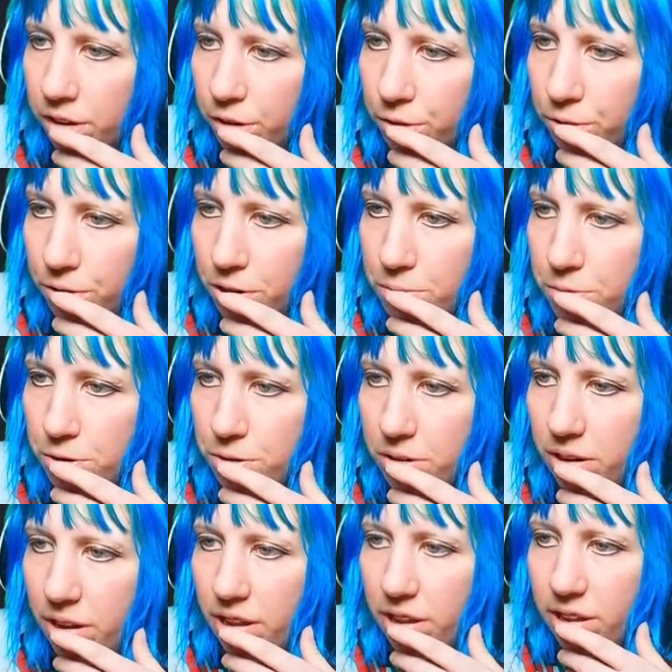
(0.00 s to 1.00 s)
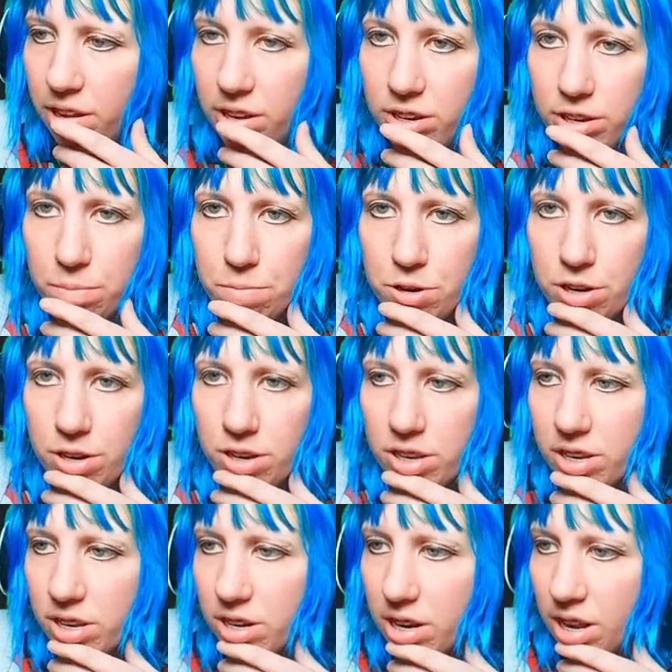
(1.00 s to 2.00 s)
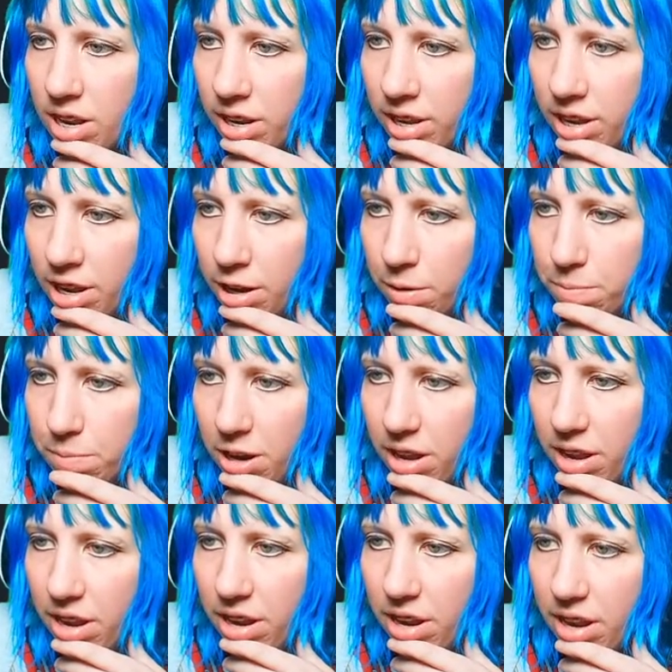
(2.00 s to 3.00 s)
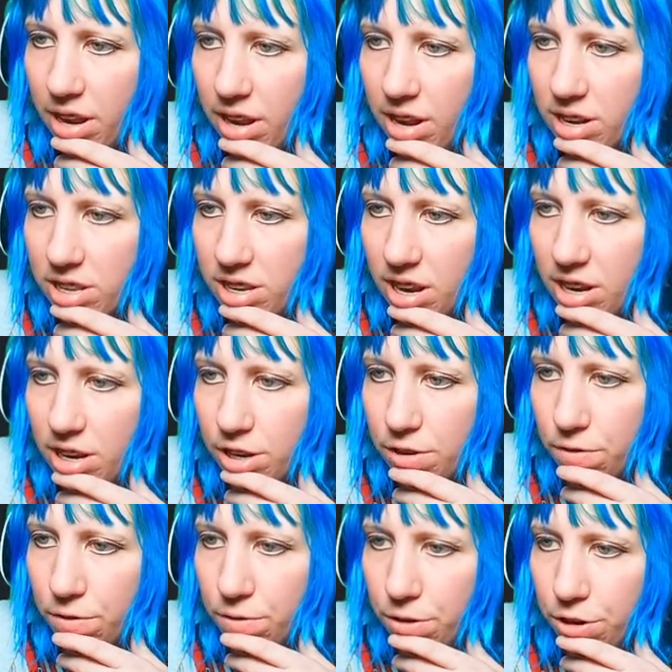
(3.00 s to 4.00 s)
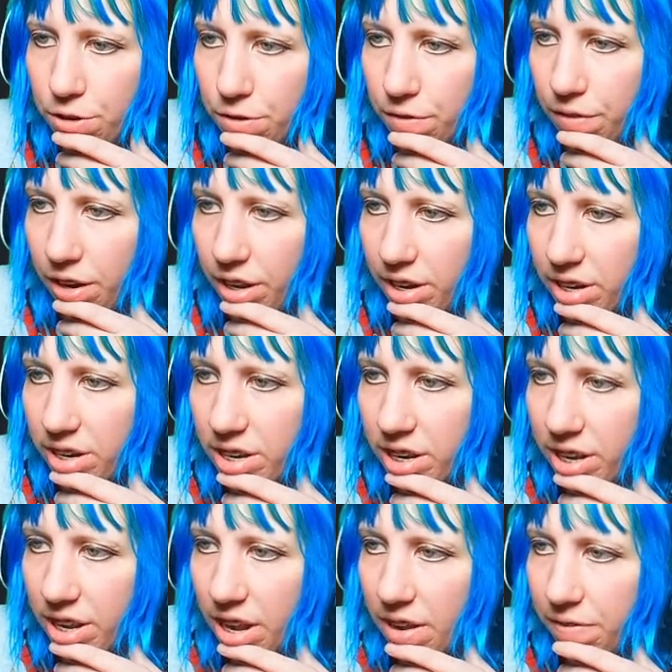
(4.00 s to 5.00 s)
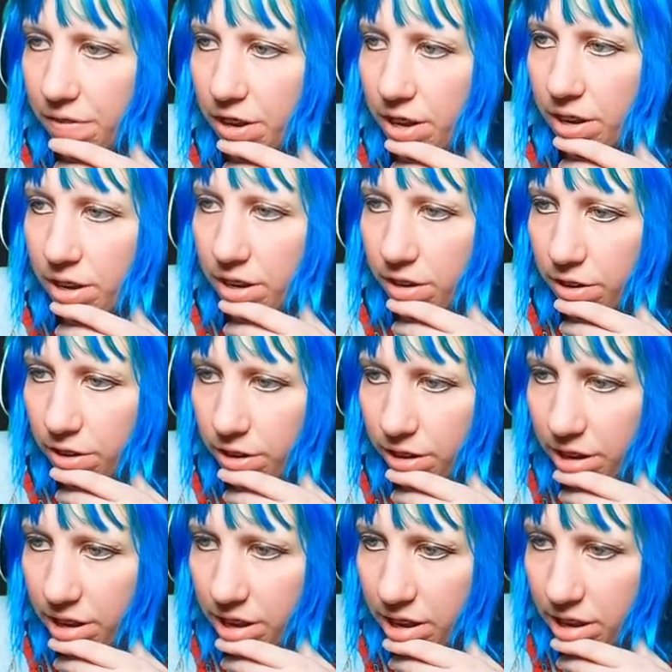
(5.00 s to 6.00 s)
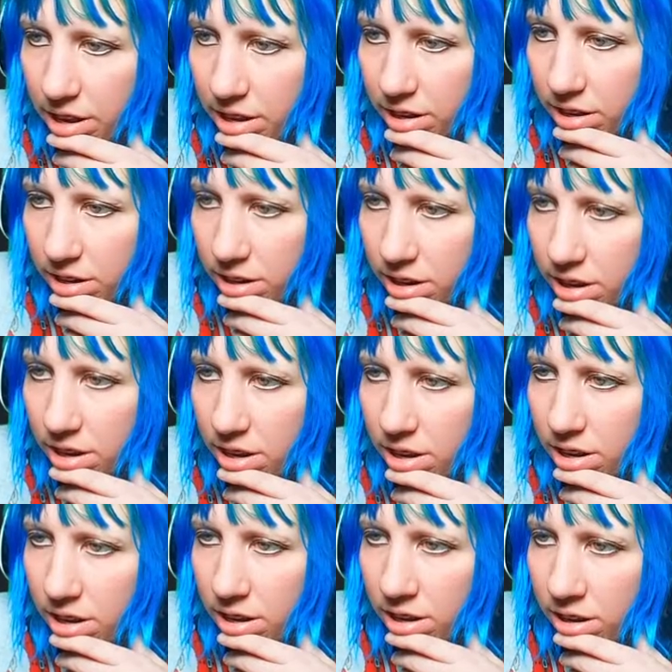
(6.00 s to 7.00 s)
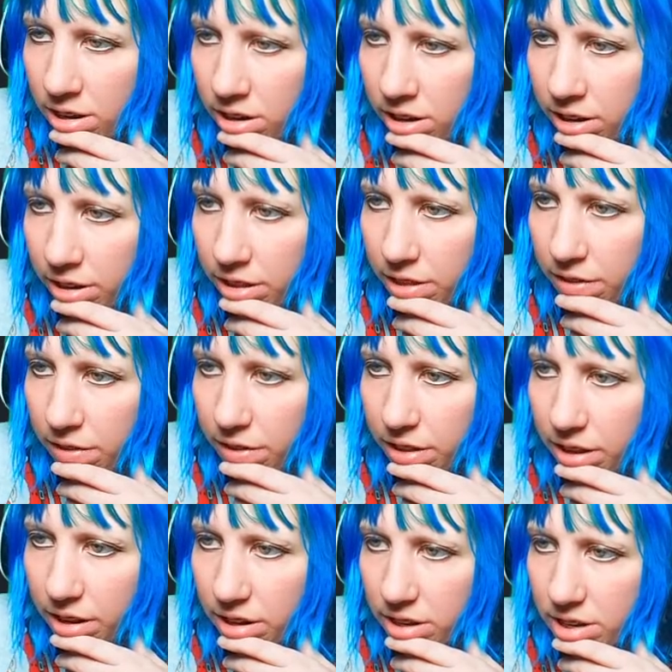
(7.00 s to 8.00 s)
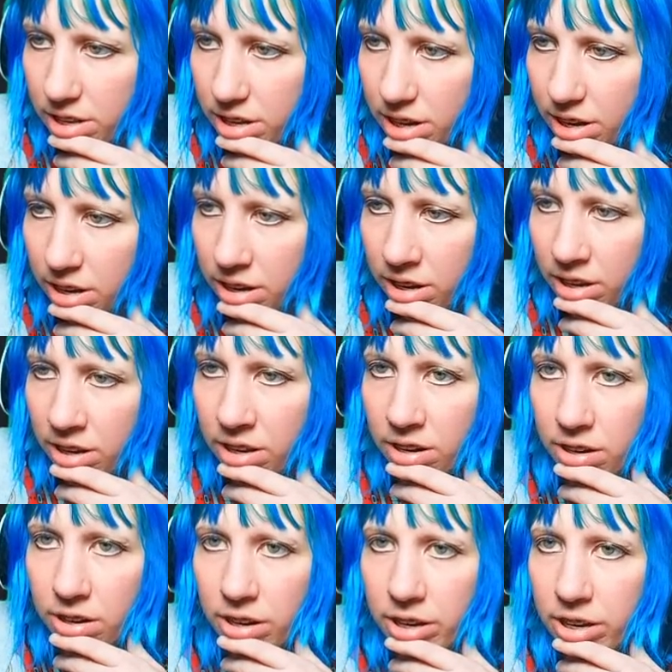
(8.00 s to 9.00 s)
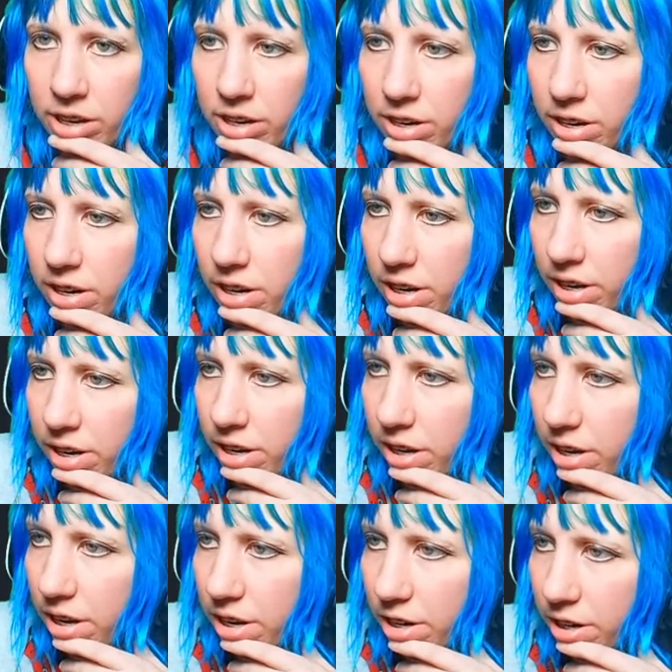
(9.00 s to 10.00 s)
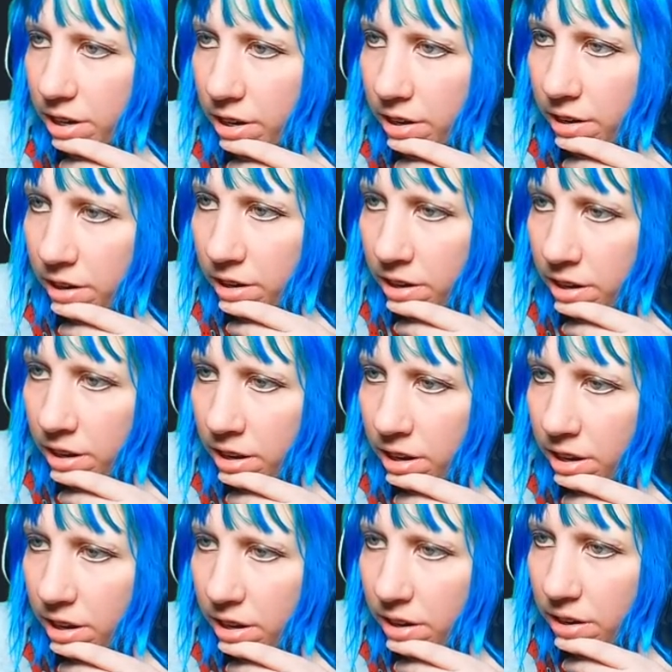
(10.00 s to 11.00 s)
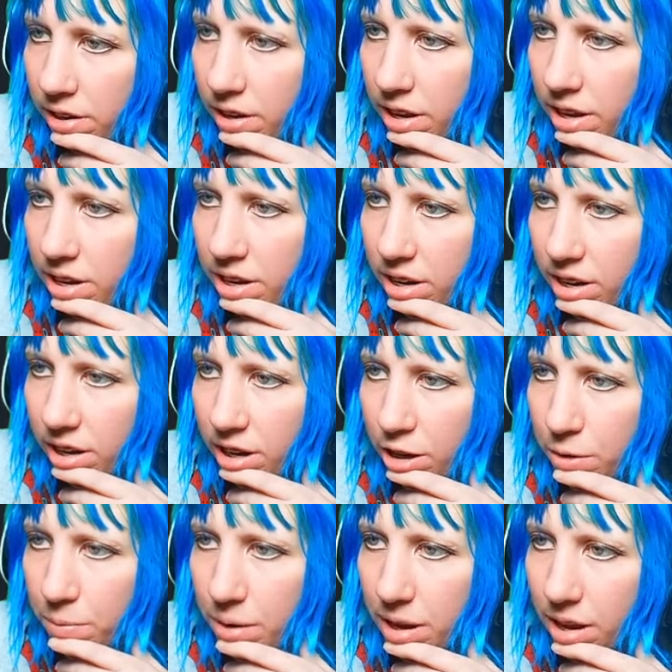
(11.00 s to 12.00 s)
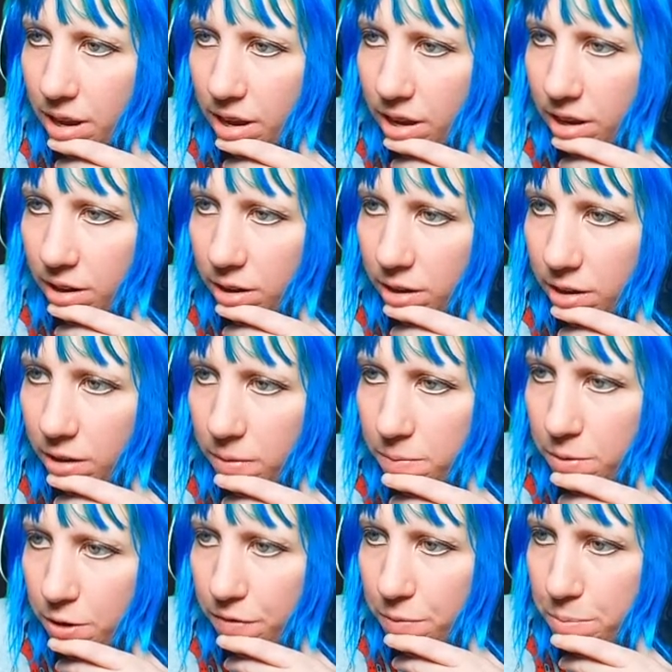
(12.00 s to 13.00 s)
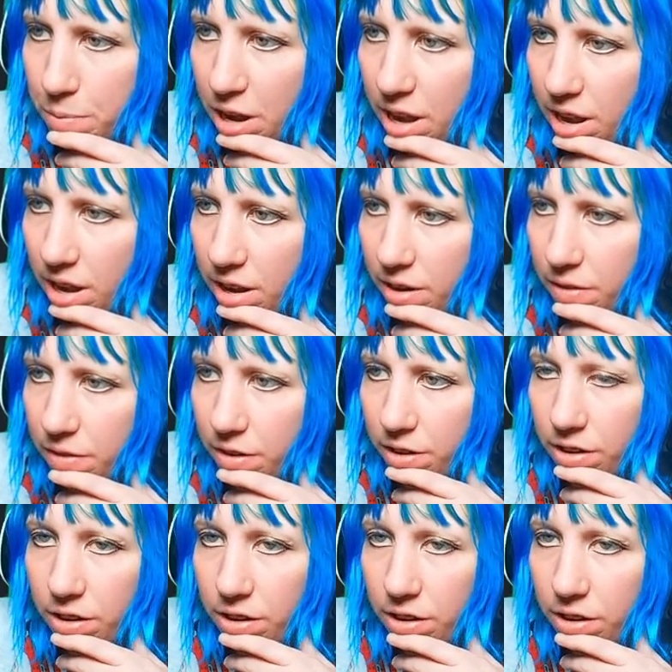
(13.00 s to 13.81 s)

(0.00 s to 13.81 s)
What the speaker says: All I'm doing here is I'm just getting my assets all sort of like together on here. Like the things that I can kind of edit a little bit and move about,